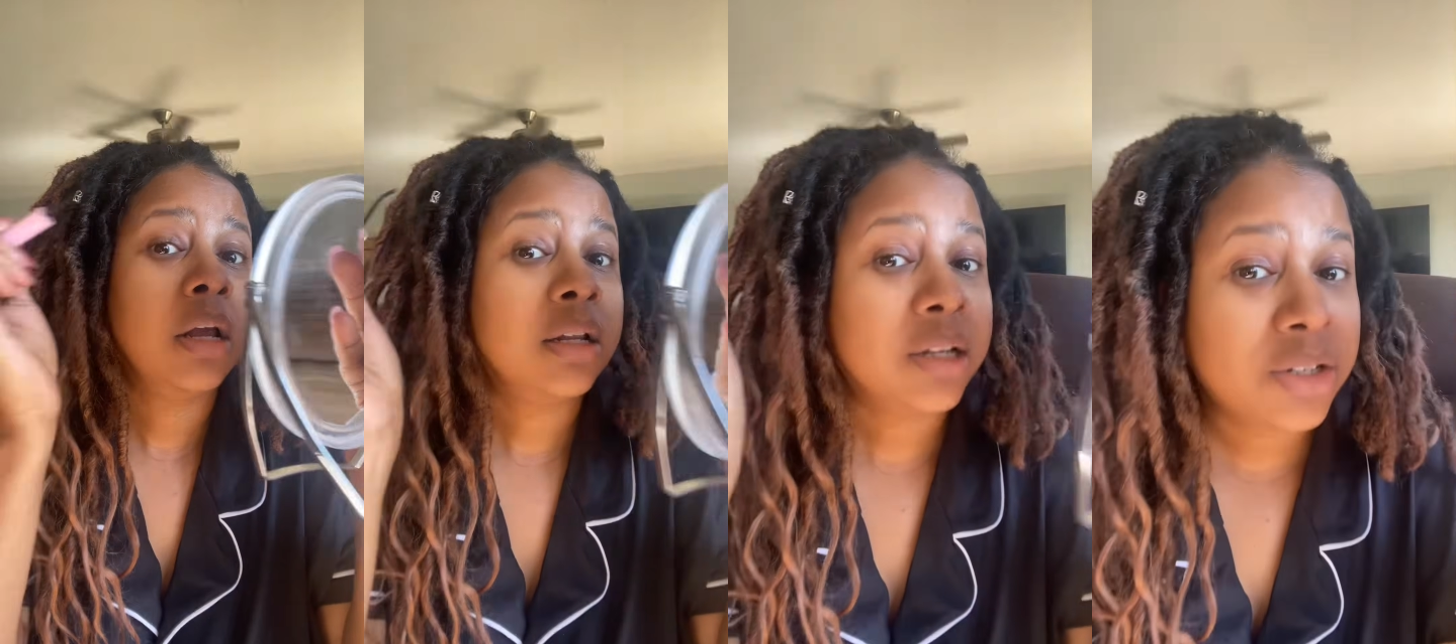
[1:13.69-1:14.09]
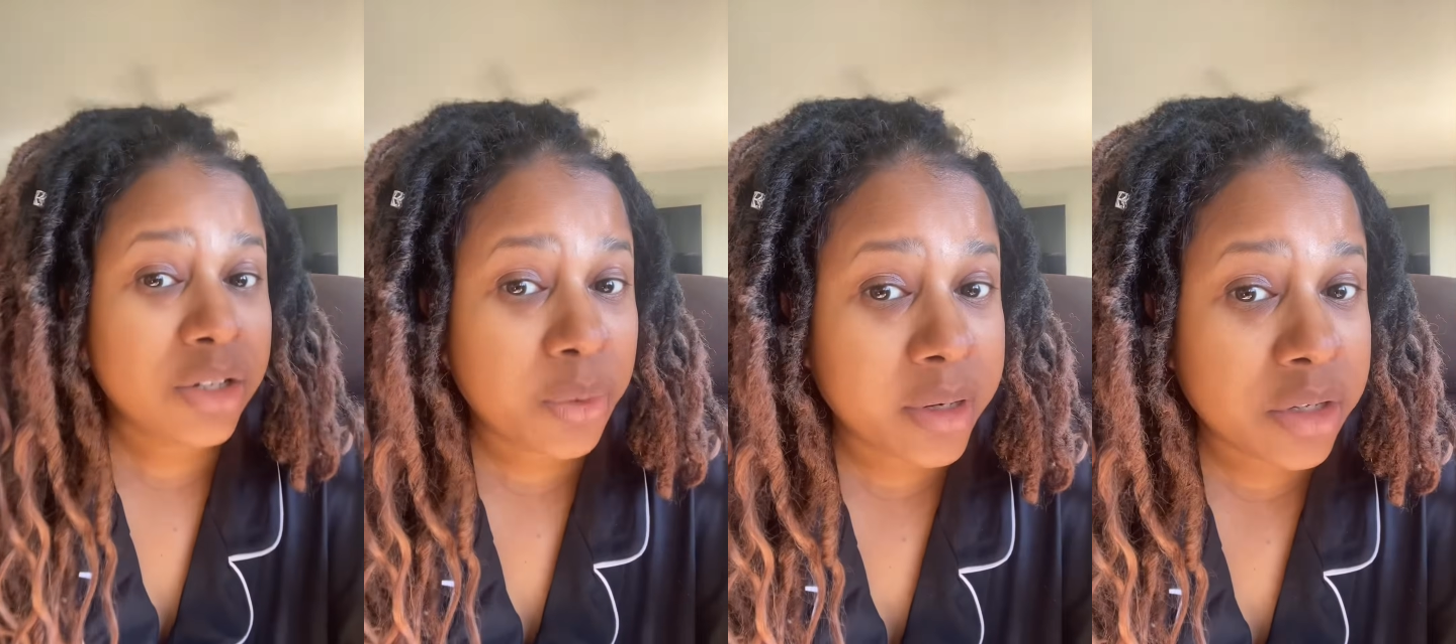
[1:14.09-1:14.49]
That's
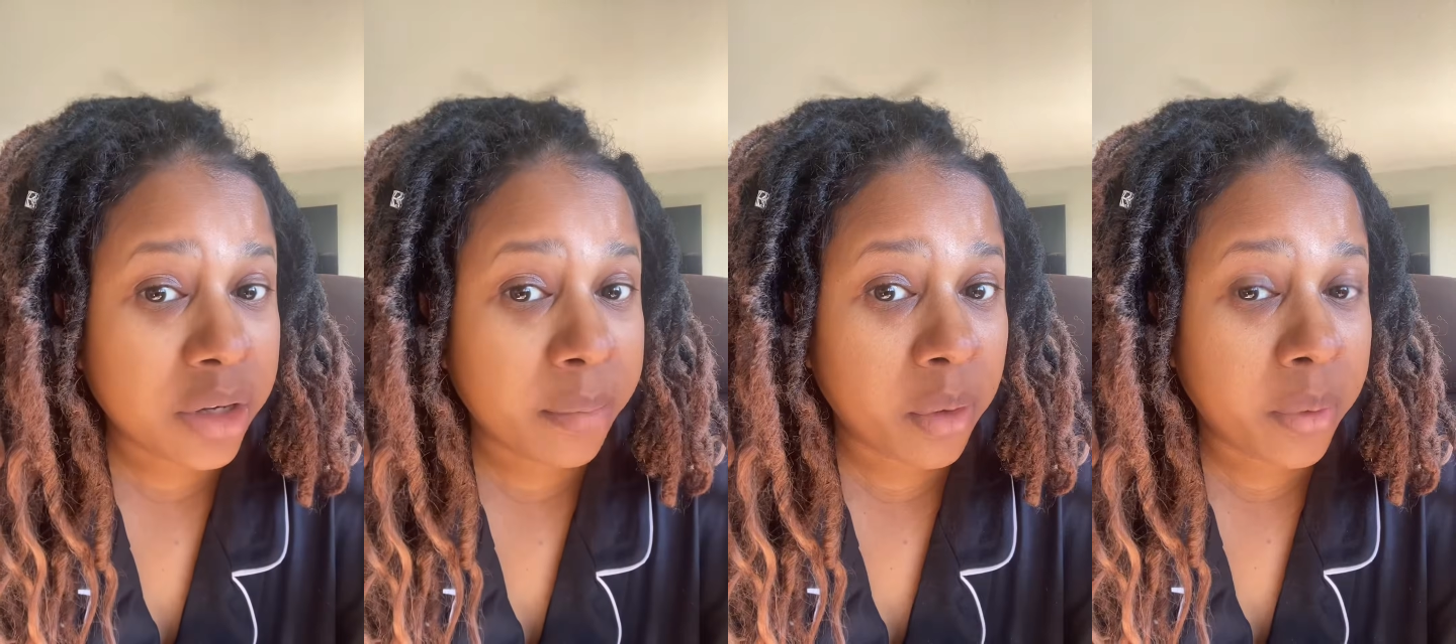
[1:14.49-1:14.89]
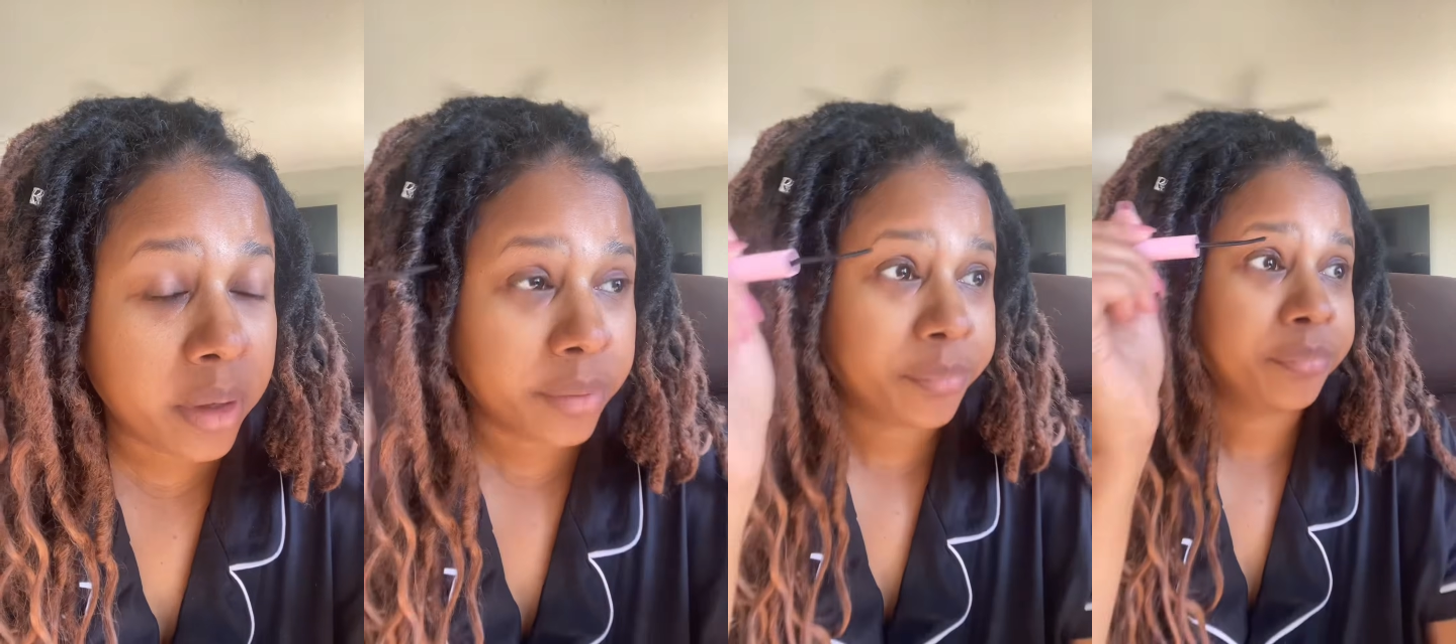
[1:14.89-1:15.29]
just question number
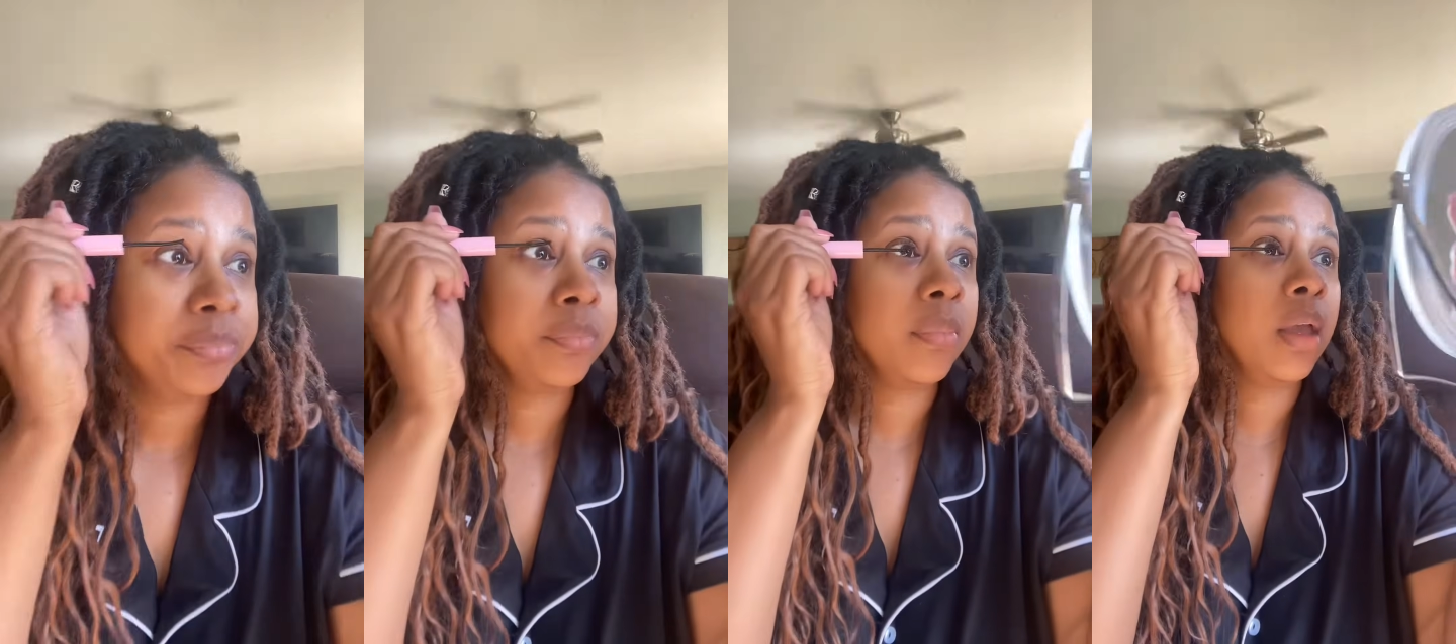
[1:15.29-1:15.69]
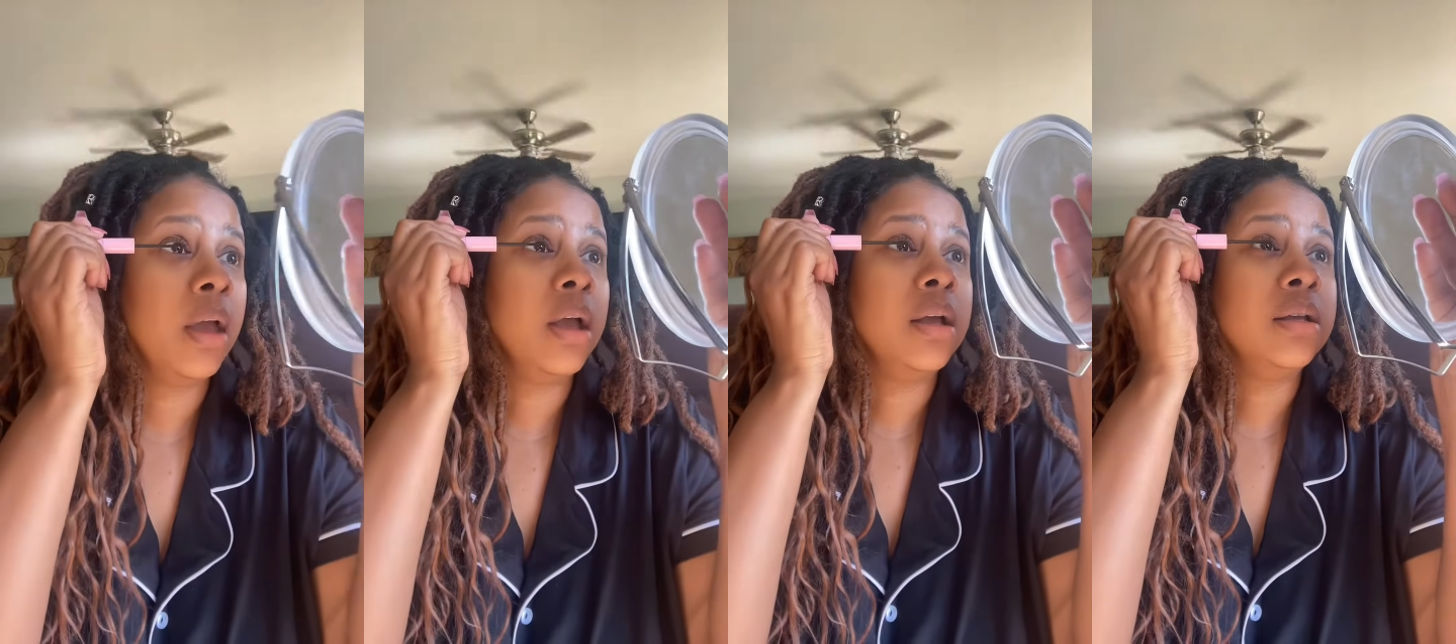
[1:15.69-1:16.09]
one.
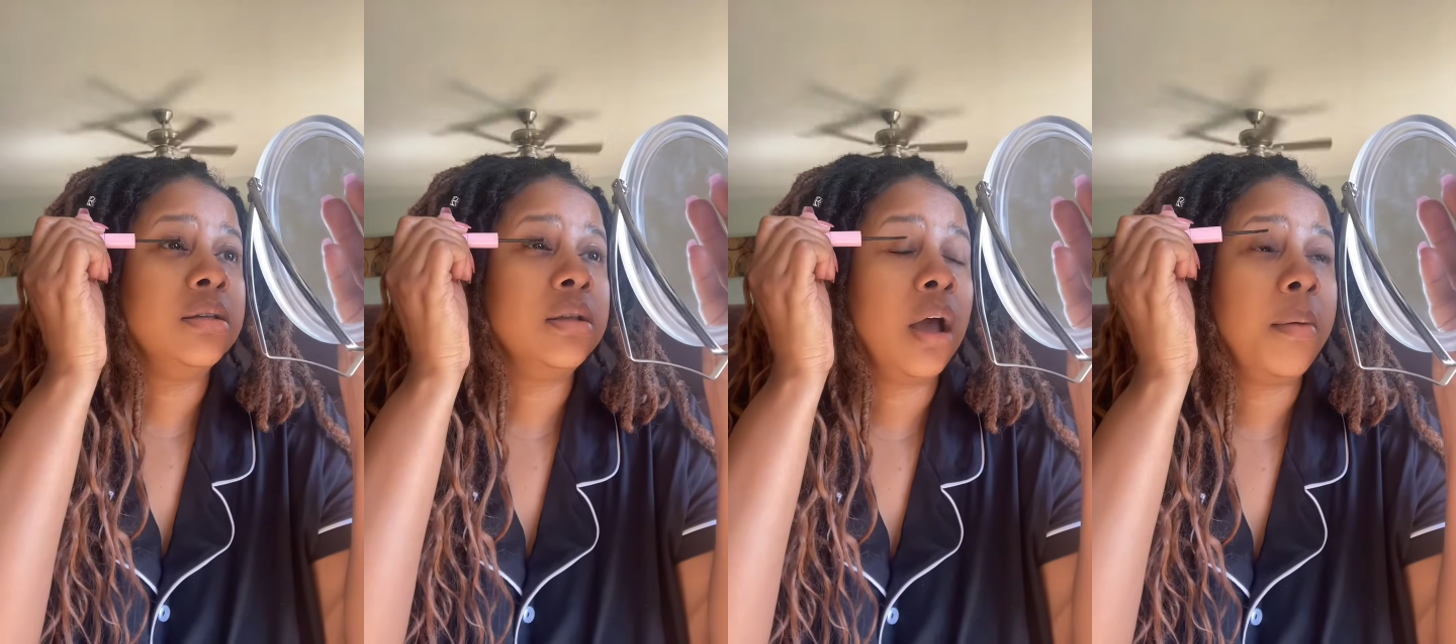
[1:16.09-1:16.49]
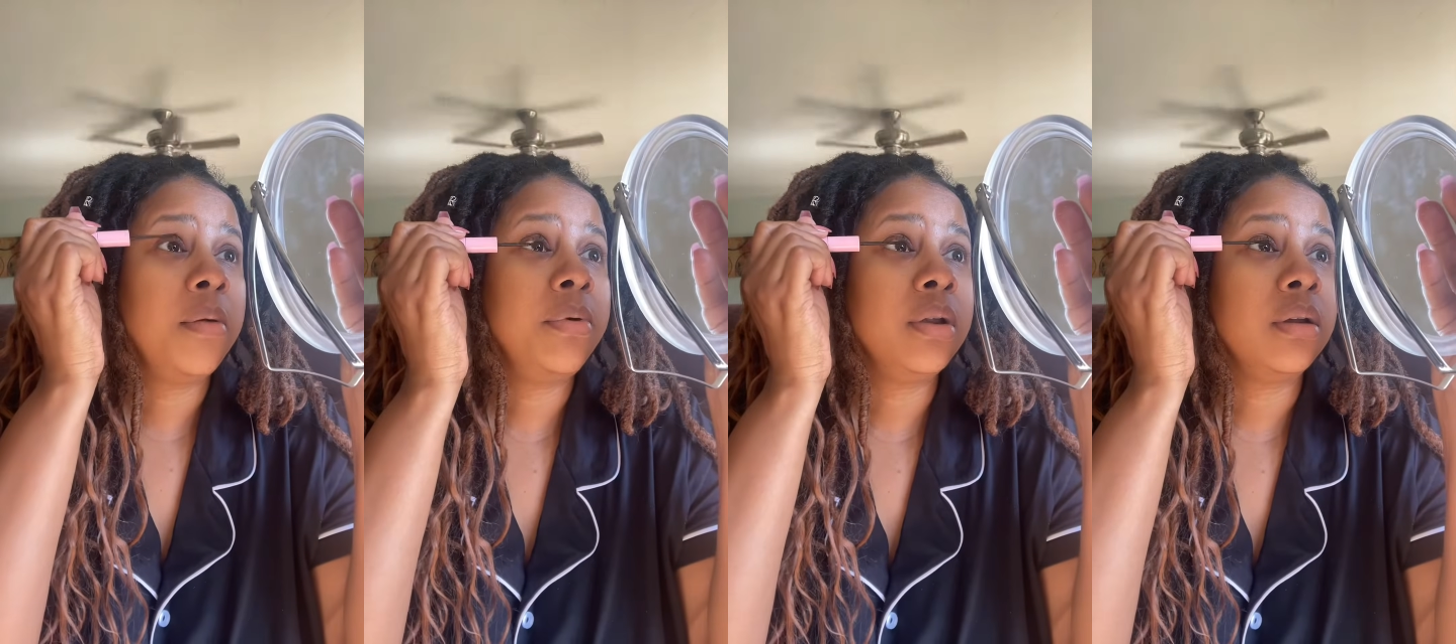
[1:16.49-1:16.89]
So I'm gonna
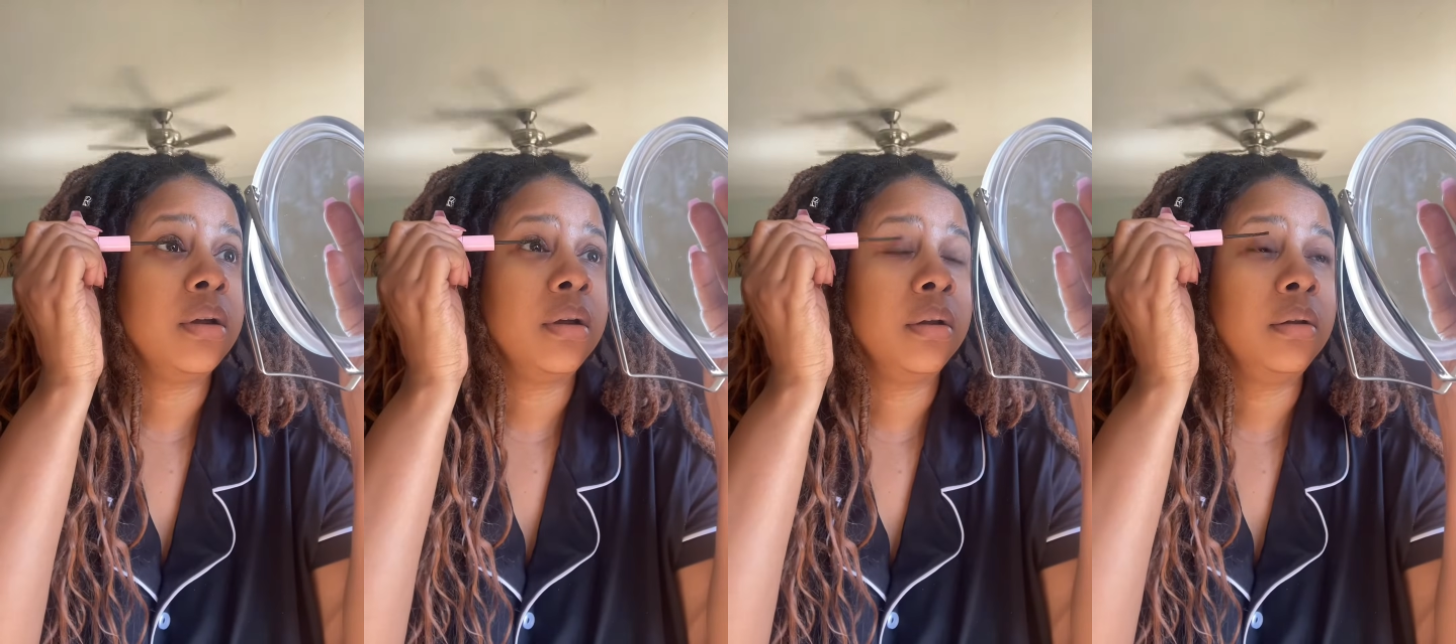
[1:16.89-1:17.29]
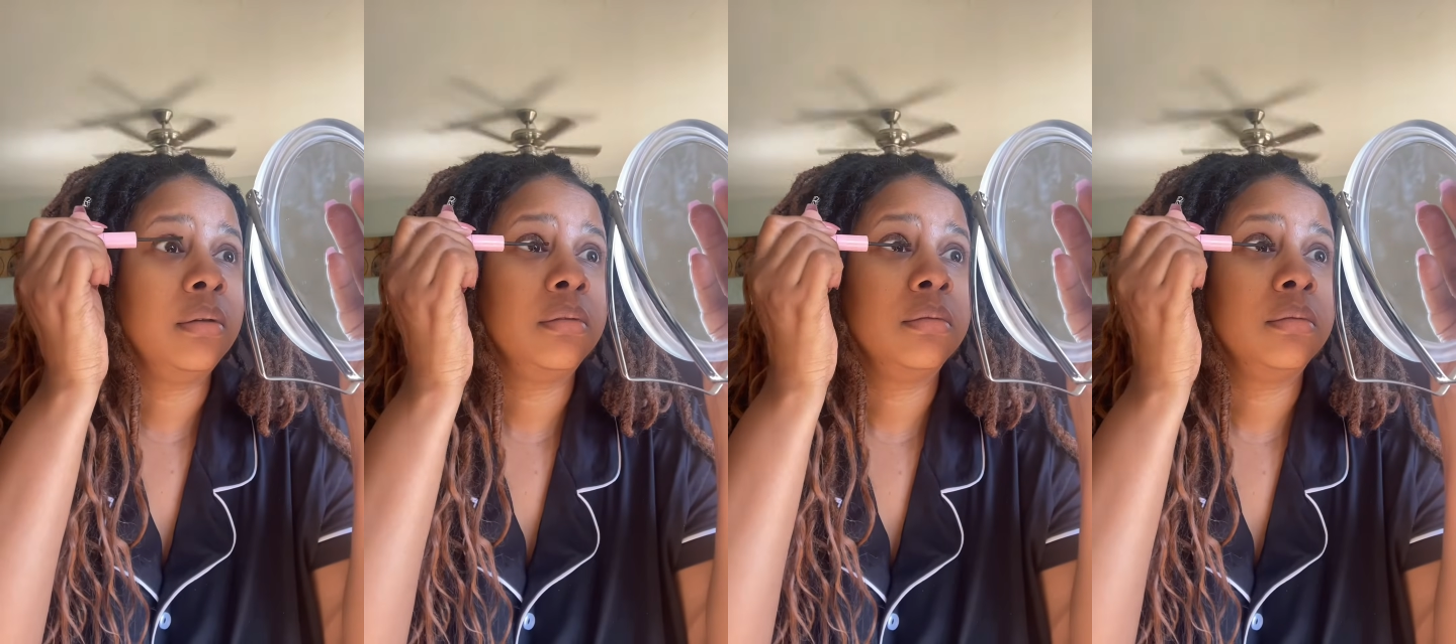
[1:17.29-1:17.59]
put it on.